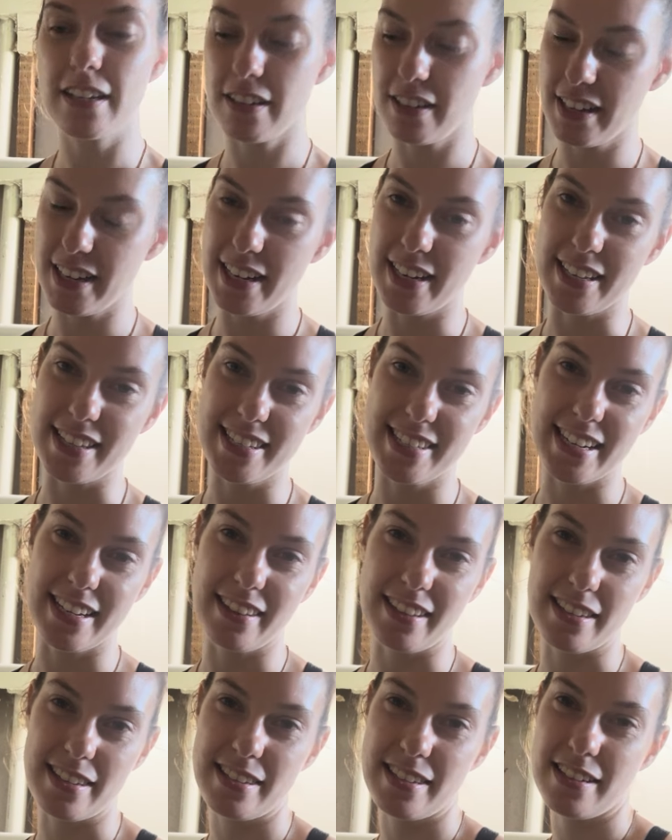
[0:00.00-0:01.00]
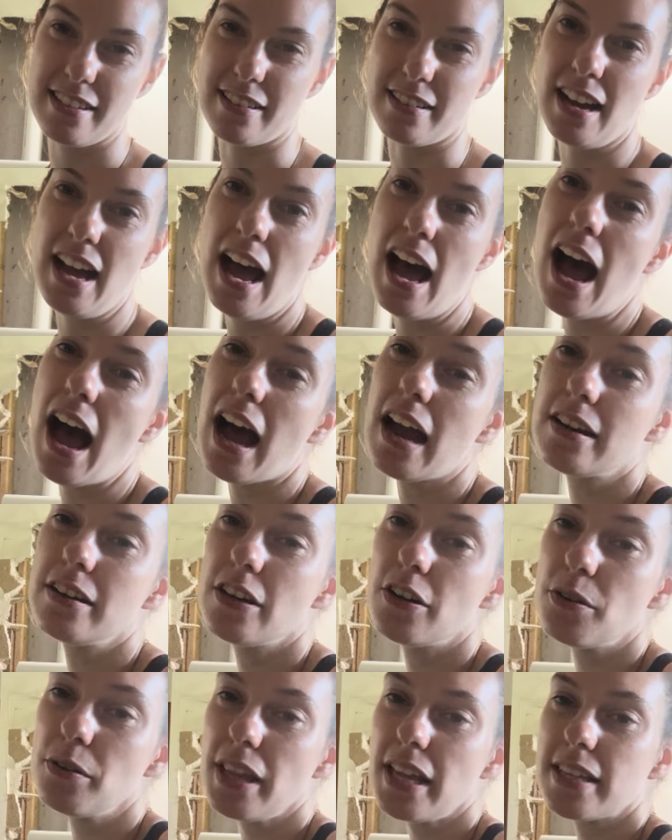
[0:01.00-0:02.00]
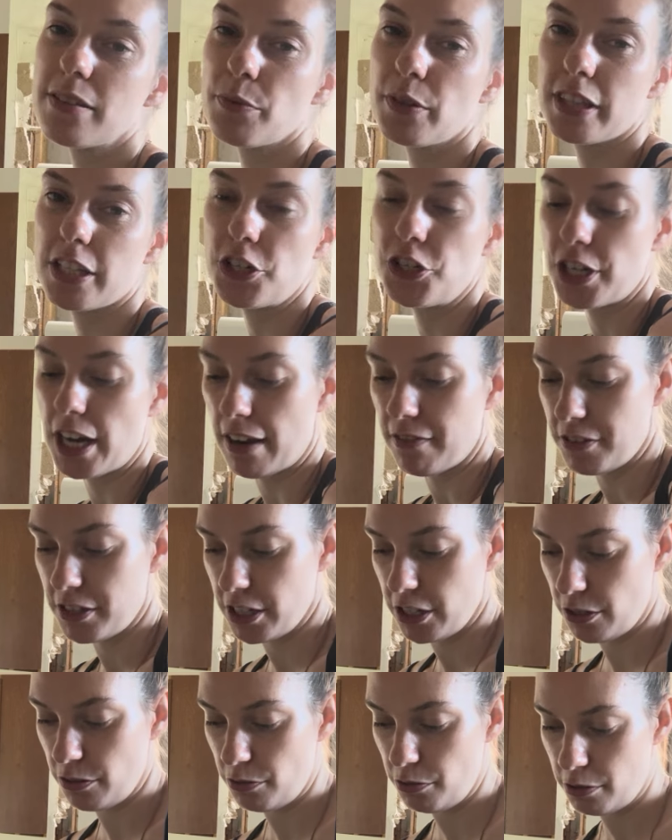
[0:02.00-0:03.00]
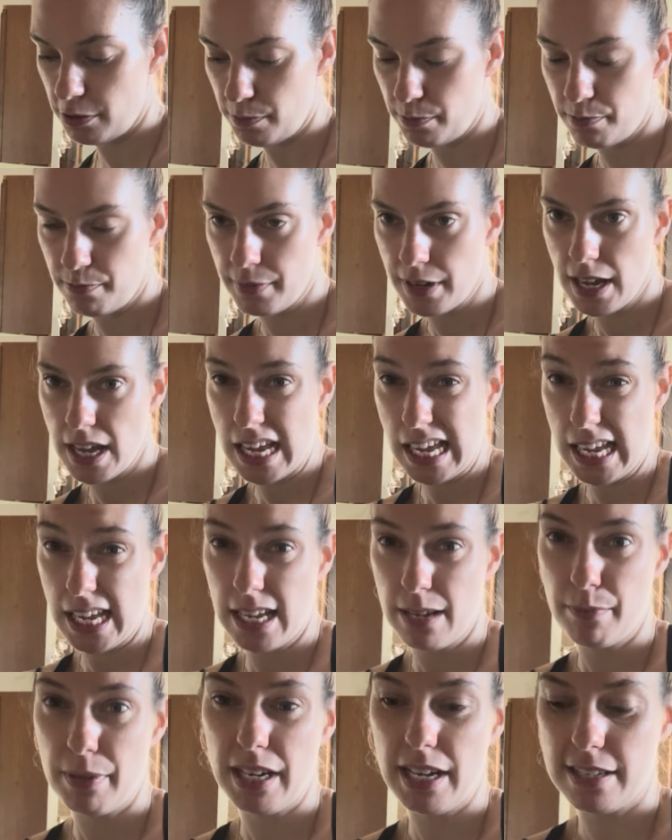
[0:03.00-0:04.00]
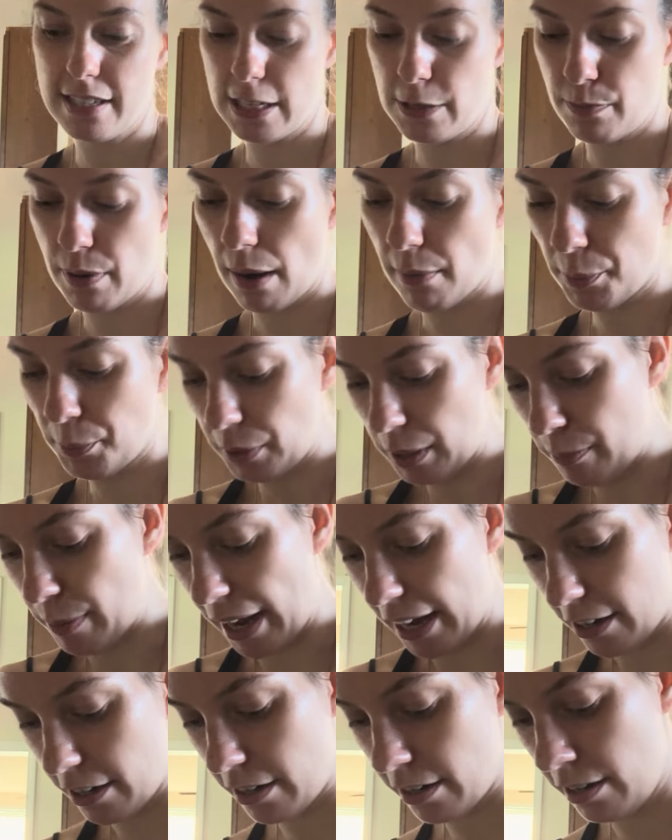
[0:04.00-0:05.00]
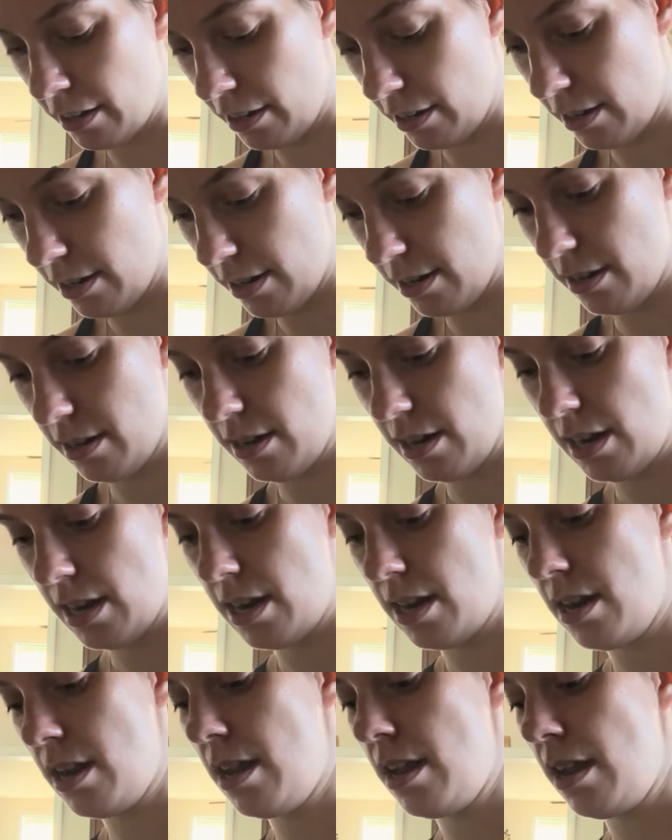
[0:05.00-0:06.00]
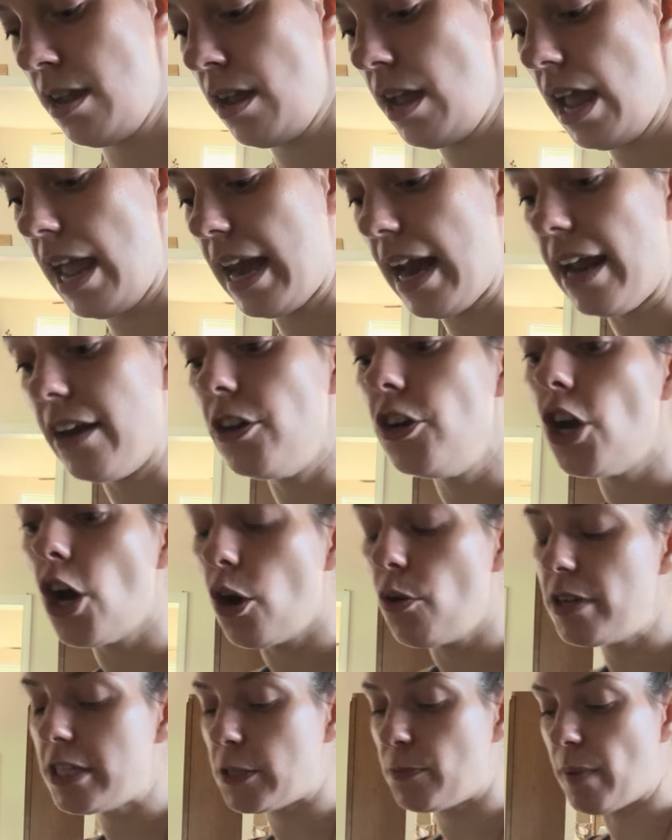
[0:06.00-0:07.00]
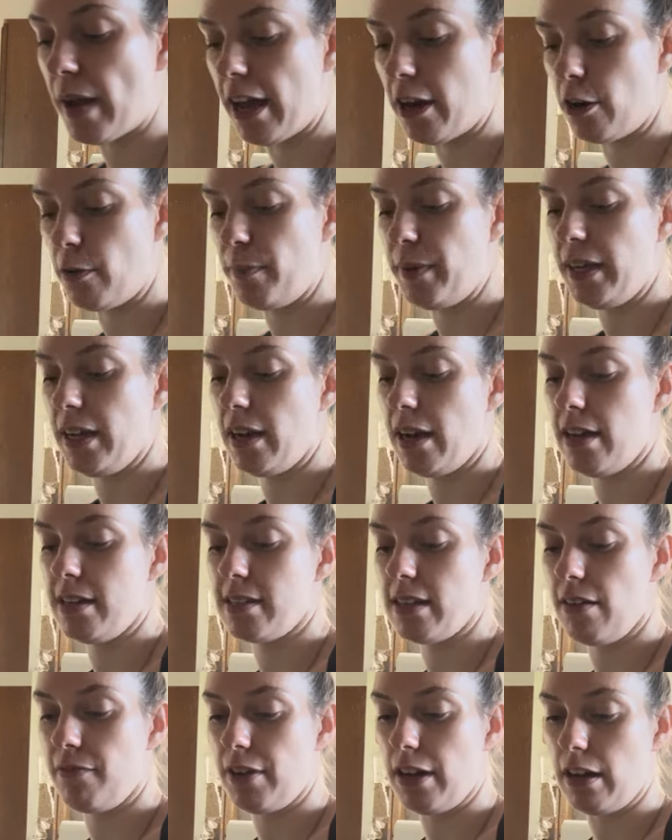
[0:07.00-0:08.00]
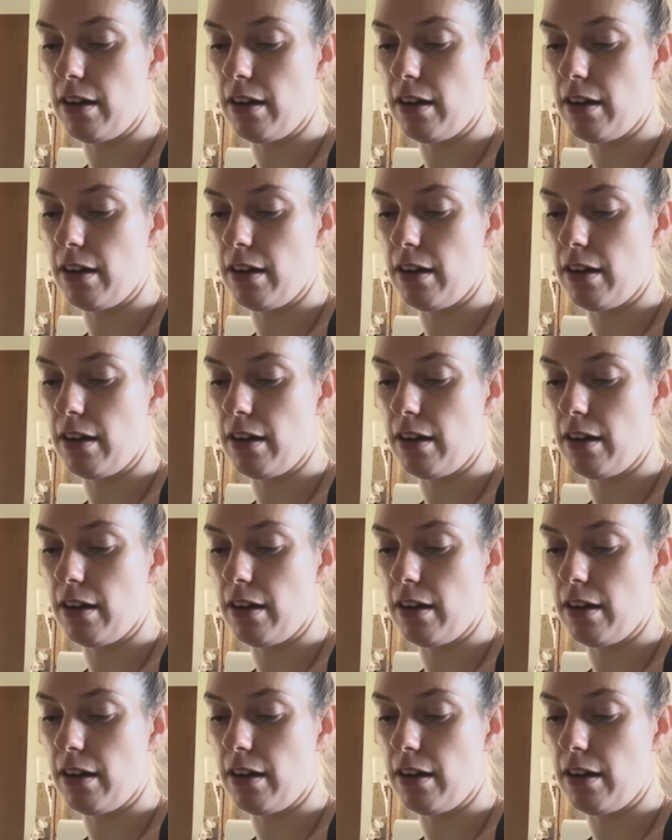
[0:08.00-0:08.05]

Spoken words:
cooking in stainless steel. I know that's what the chefs use because it's probably better. And I know it's better because of